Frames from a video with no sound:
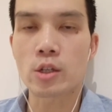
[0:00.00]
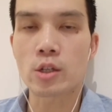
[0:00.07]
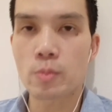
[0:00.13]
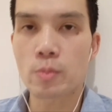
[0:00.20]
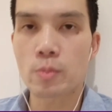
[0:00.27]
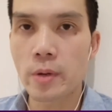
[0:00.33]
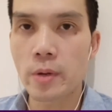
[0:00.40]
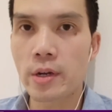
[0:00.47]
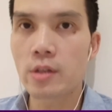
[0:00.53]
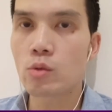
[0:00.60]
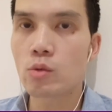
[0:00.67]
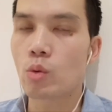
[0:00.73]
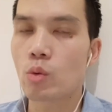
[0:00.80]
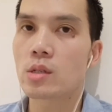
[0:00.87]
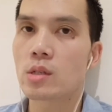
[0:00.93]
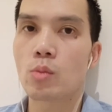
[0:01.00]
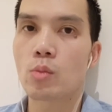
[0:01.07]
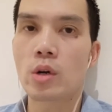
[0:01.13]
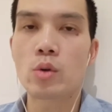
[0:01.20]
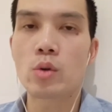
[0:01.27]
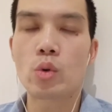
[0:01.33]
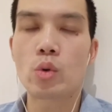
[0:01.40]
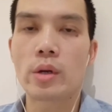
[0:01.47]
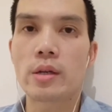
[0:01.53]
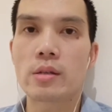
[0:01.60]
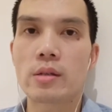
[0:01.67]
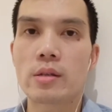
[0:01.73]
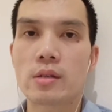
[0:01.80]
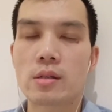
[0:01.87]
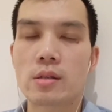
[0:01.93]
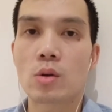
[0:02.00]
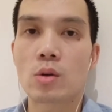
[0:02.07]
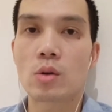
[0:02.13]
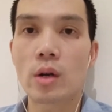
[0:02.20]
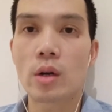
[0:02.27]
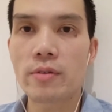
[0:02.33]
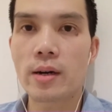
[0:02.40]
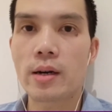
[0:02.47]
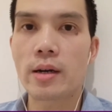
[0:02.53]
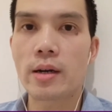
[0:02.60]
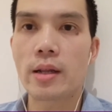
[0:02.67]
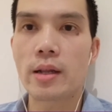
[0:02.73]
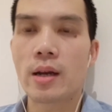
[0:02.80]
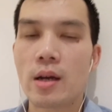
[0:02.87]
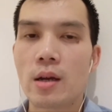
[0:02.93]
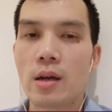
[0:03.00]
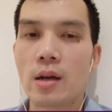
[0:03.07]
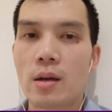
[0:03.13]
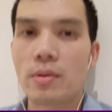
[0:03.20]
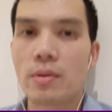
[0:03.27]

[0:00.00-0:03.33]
someone who's experienced, we want someone who is qualified,